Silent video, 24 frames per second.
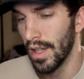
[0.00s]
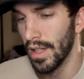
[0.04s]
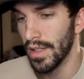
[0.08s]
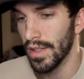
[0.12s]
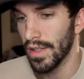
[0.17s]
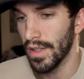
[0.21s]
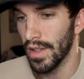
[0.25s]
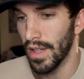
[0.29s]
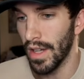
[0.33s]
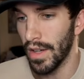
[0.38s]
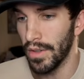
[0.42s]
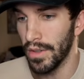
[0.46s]

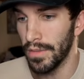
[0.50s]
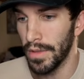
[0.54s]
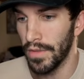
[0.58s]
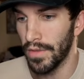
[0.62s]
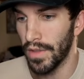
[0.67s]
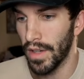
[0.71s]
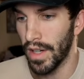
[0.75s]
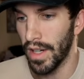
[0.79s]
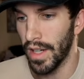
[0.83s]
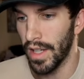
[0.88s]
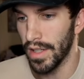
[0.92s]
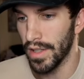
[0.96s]
So that would be
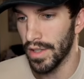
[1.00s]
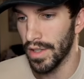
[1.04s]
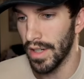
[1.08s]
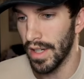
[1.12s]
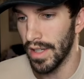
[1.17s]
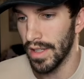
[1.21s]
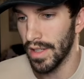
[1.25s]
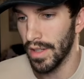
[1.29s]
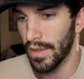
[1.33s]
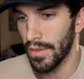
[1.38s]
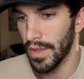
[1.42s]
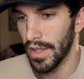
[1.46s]
very
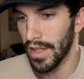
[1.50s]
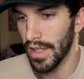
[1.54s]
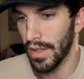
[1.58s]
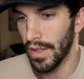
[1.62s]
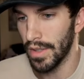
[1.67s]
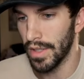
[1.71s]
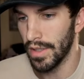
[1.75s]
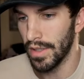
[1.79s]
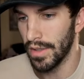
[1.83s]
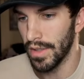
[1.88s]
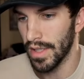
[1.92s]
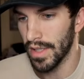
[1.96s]
interesting. What that
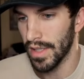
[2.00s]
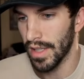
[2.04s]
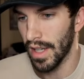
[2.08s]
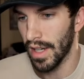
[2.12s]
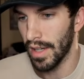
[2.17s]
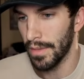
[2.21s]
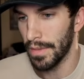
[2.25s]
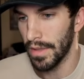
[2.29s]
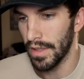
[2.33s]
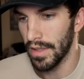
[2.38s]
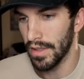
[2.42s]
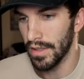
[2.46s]
would do is set
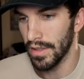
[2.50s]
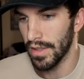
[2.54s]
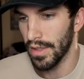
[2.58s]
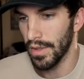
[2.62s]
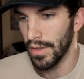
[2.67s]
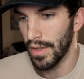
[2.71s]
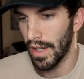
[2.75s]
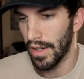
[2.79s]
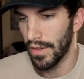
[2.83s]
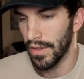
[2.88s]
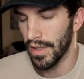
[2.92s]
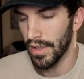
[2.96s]
up a little
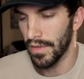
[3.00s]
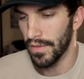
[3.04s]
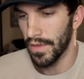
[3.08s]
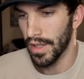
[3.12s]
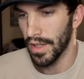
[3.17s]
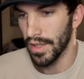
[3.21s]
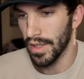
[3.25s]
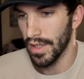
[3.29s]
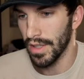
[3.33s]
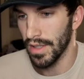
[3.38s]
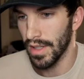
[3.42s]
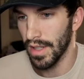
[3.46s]
two hour
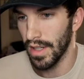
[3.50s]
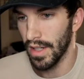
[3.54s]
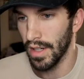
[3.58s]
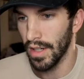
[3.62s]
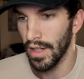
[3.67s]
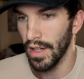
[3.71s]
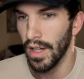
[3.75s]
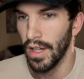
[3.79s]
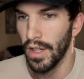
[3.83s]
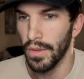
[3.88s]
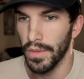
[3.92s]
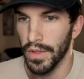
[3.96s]
divergence
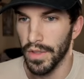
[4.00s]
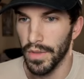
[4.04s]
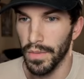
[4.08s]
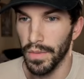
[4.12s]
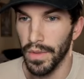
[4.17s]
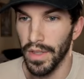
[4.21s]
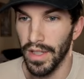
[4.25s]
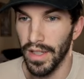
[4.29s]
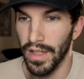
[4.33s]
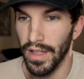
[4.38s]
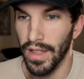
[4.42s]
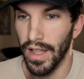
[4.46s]
here, which
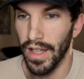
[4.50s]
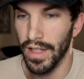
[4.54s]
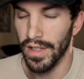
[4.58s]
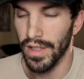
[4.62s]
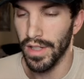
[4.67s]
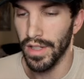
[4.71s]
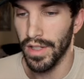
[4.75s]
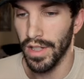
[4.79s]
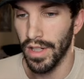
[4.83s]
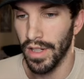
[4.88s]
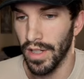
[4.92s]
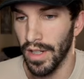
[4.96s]
really likes
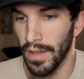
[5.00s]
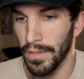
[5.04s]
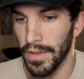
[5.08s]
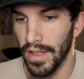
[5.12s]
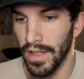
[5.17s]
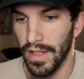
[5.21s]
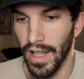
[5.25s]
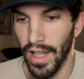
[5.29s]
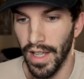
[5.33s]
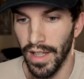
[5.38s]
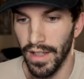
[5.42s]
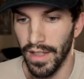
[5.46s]
to turn up the
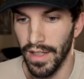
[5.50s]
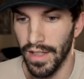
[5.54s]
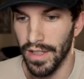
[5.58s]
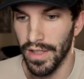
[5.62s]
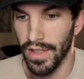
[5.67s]
daily.